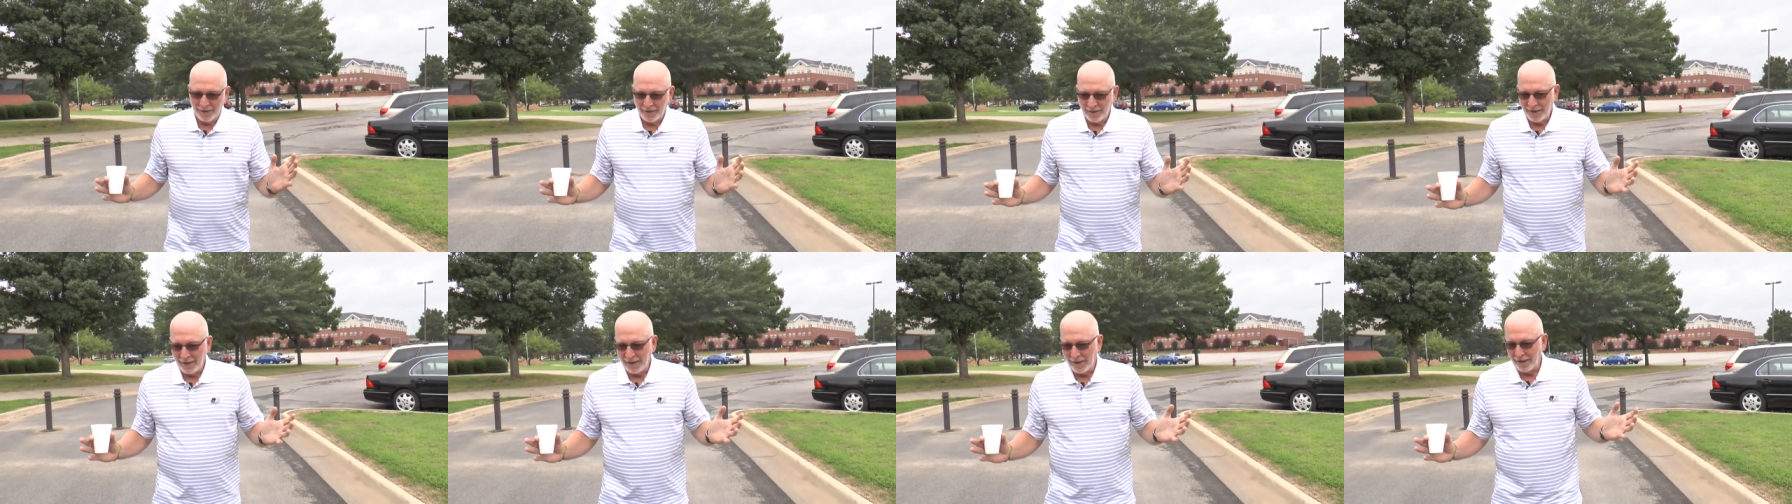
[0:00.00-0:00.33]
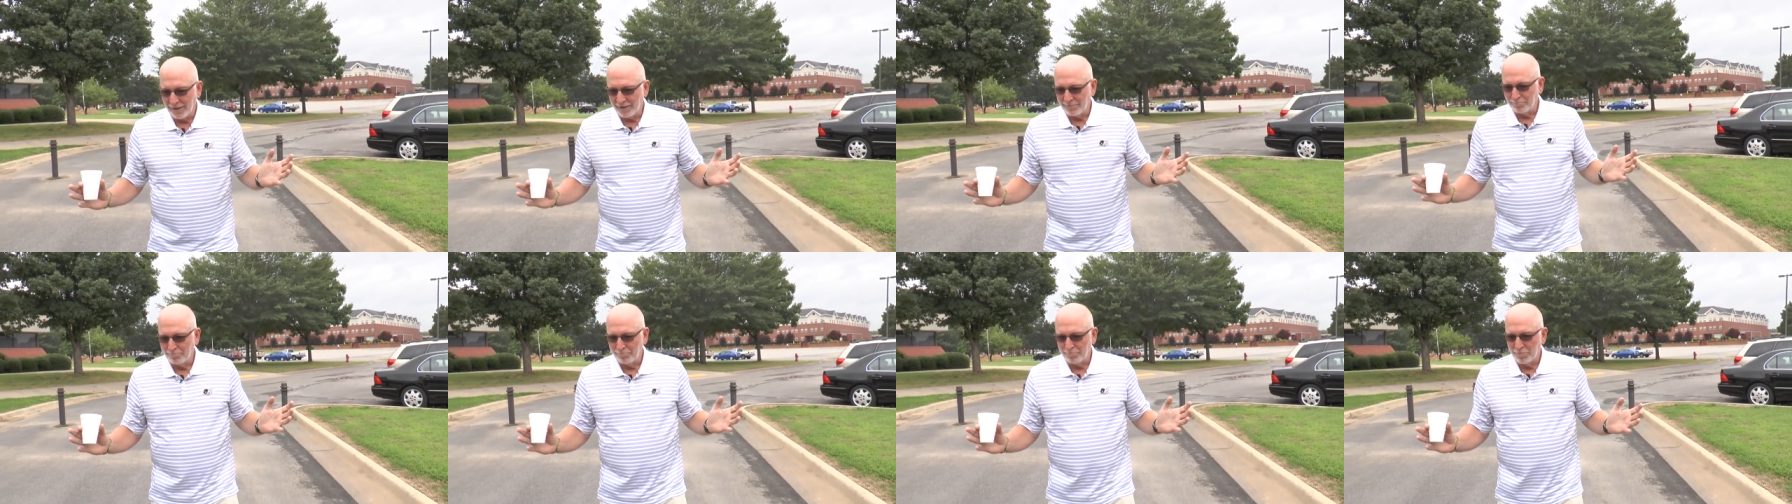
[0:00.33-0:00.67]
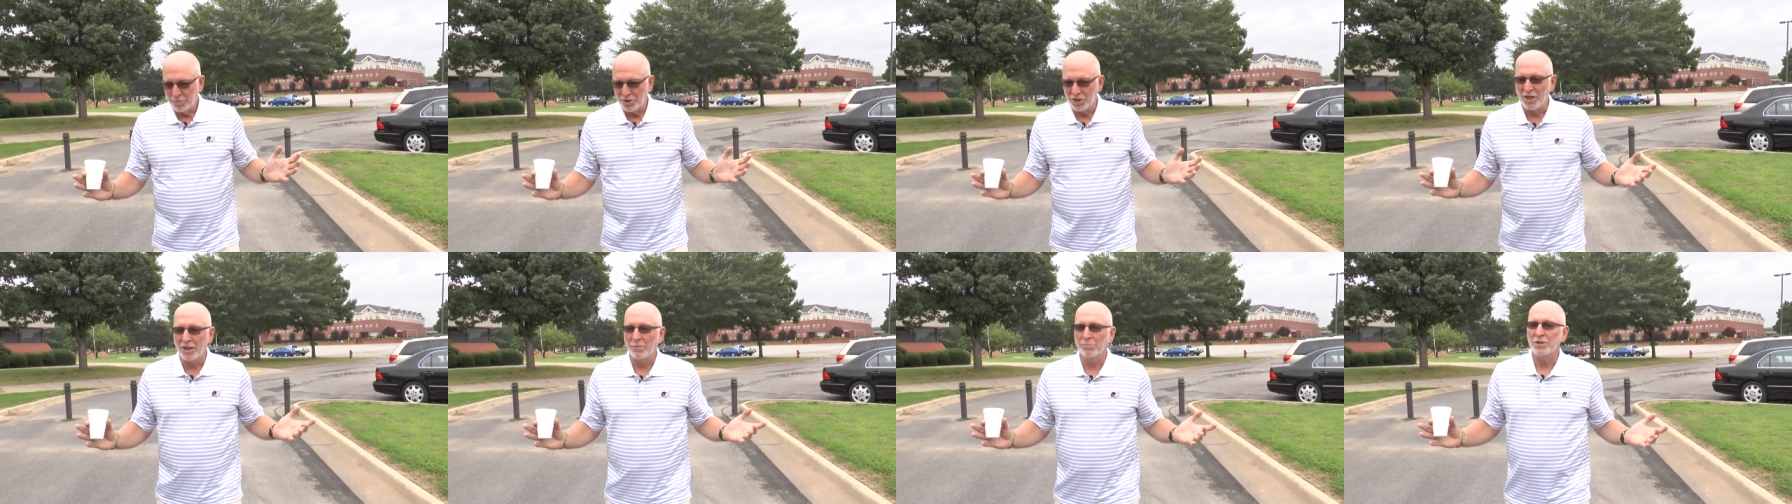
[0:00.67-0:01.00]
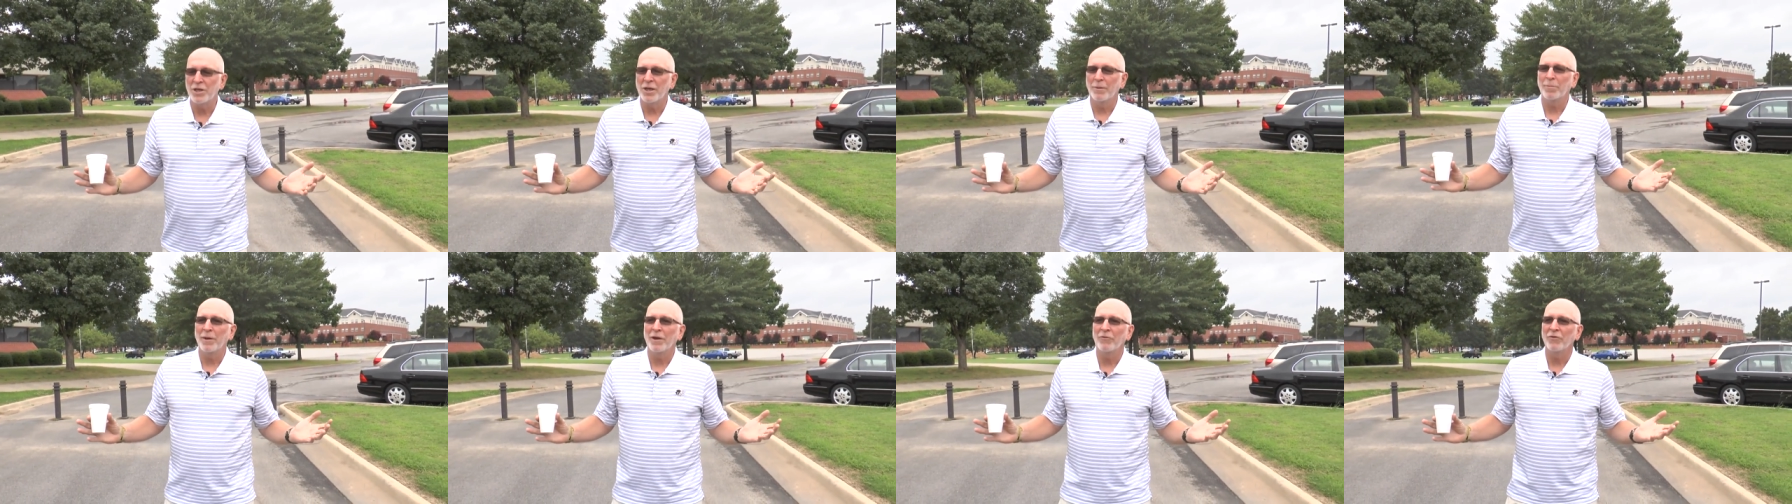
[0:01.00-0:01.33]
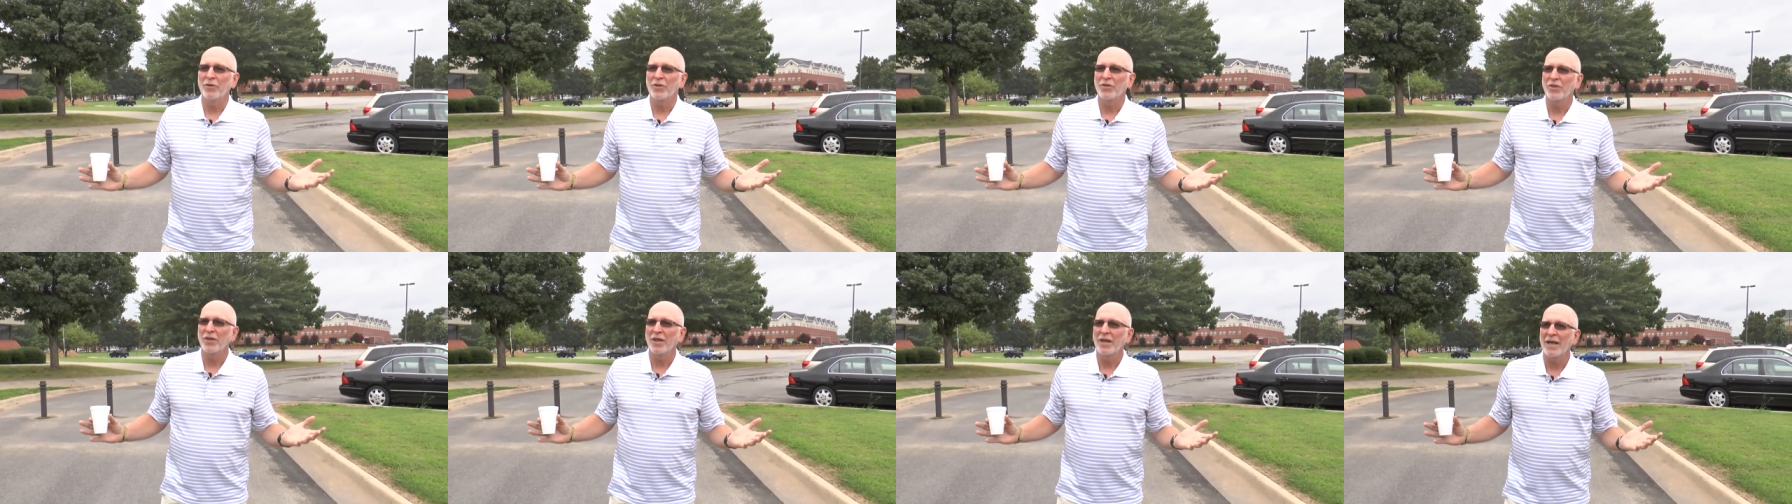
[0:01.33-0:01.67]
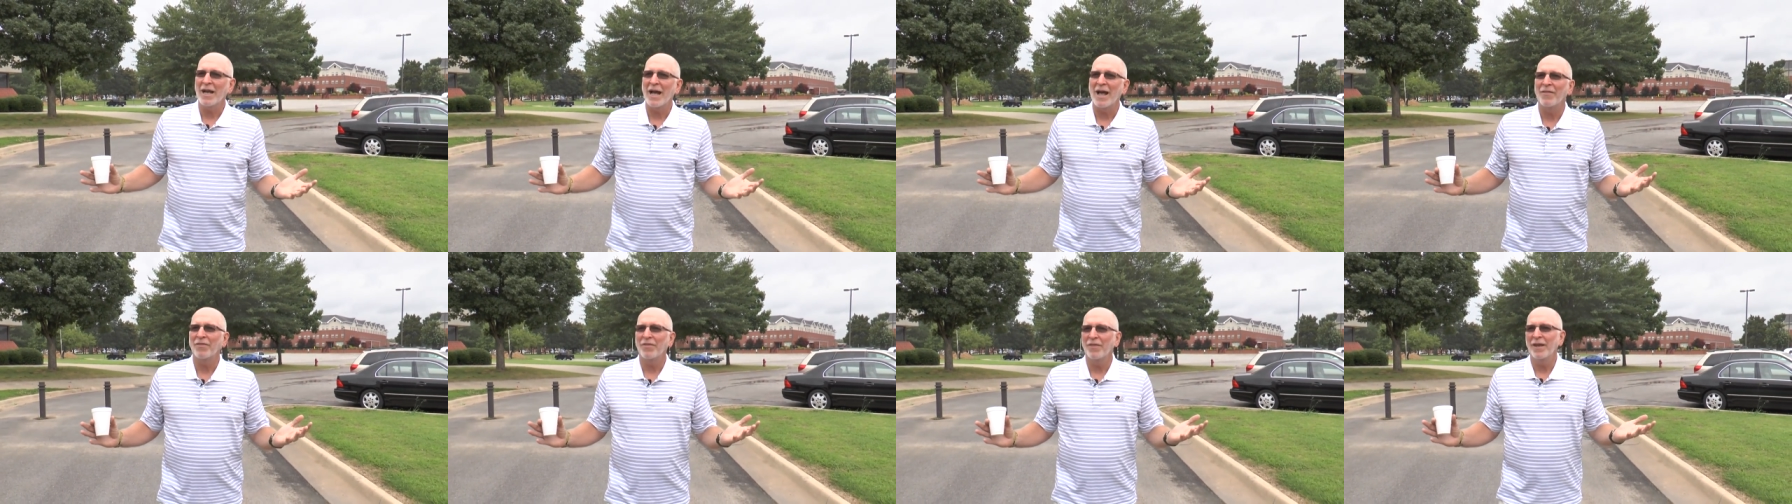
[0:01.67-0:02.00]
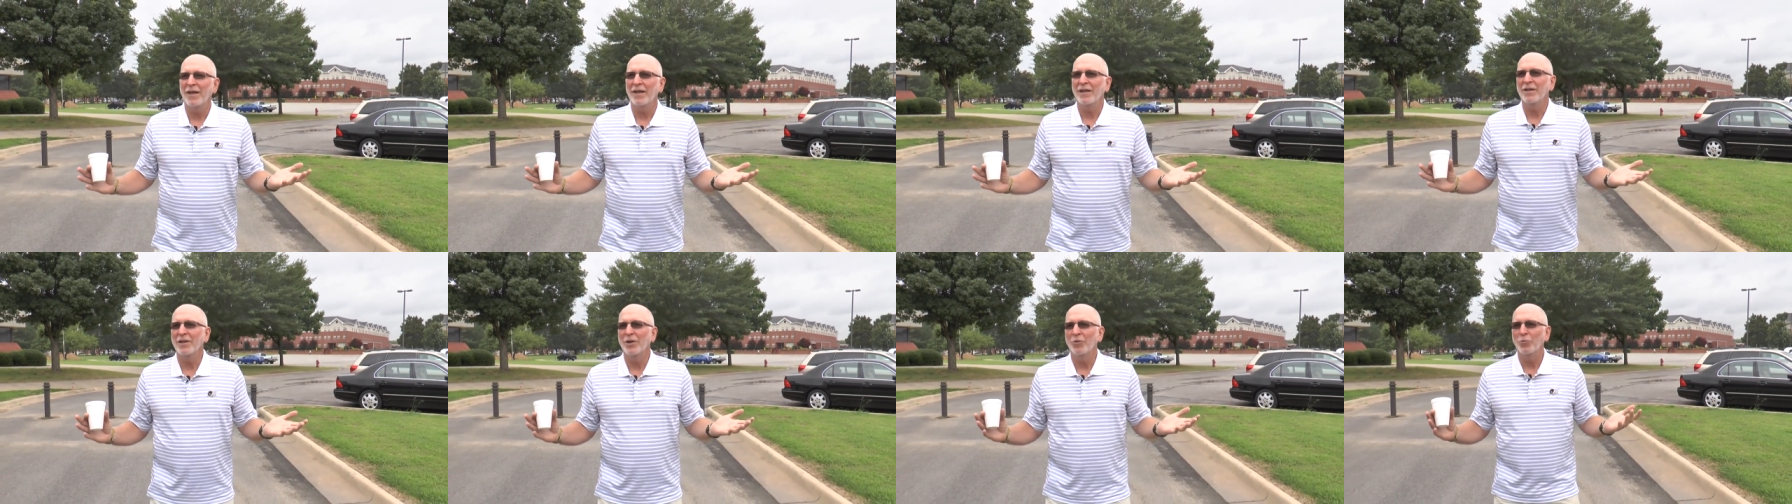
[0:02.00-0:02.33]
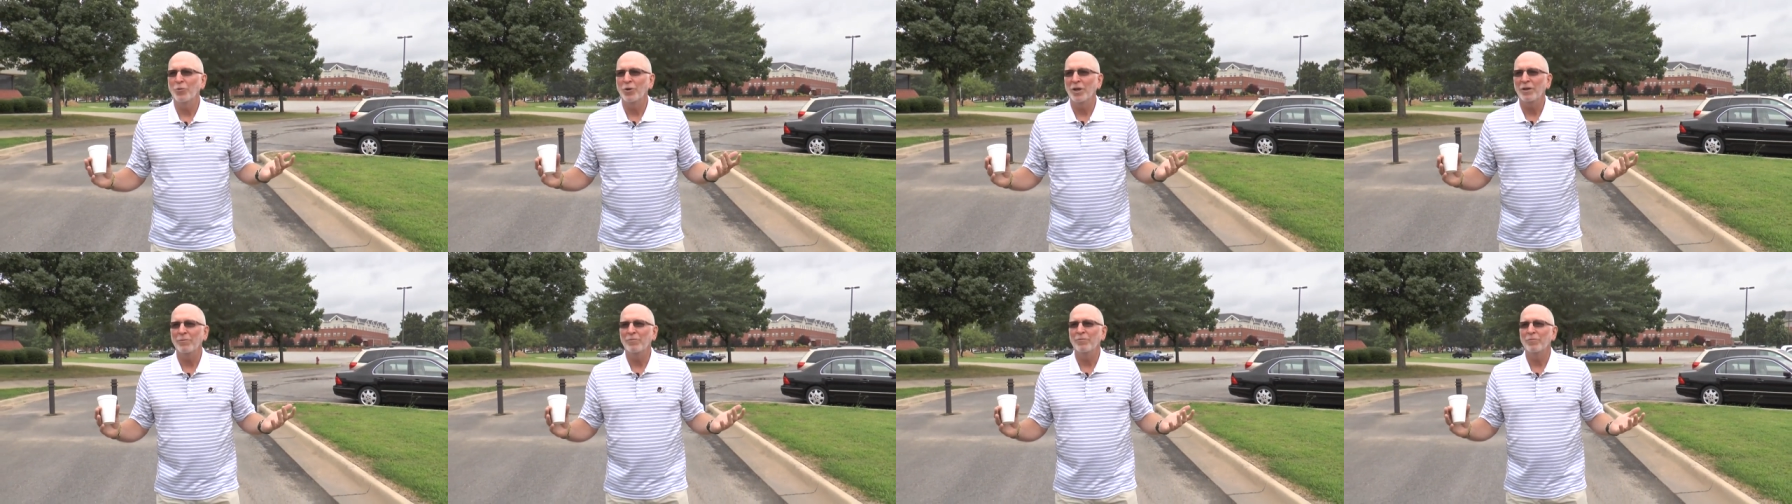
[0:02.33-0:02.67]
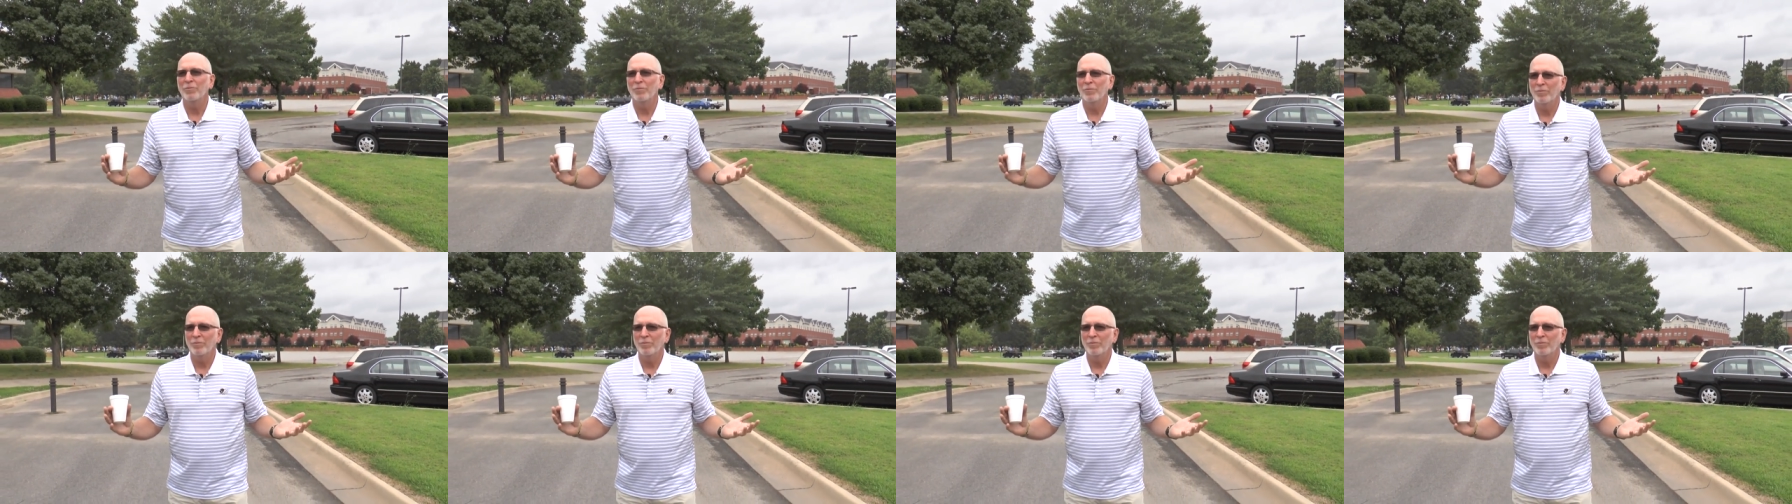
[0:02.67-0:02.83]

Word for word: uh, sums up everything I think that we